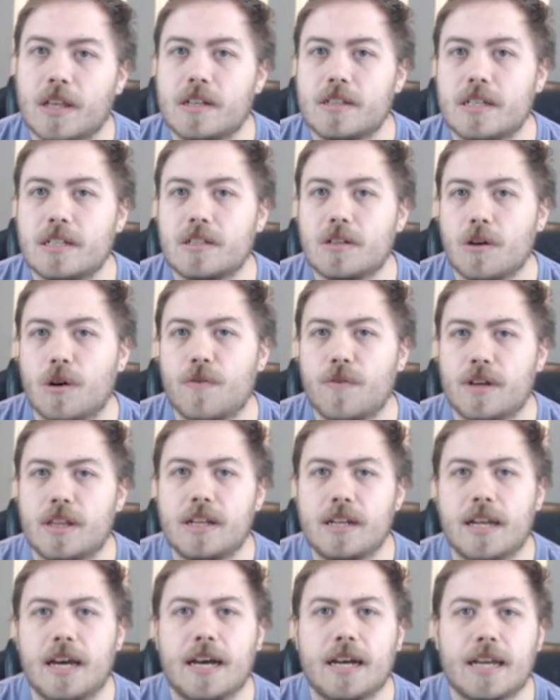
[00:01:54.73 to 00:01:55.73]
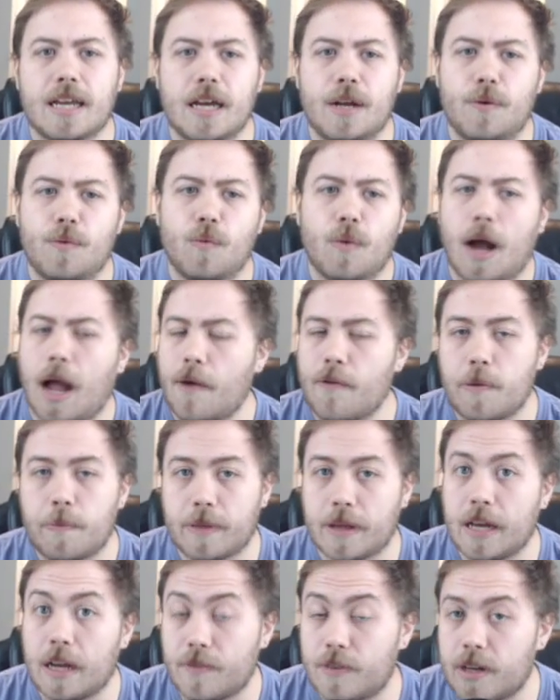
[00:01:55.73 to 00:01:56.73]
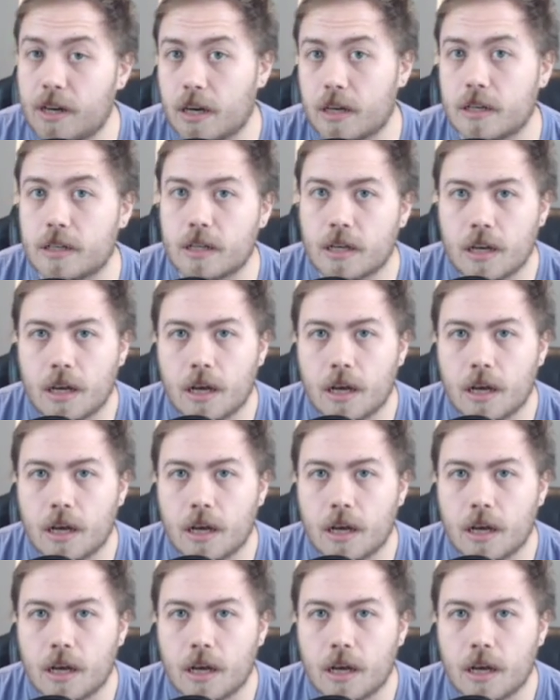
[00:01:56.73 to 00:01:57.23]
So let's go over the deck and why we play every card.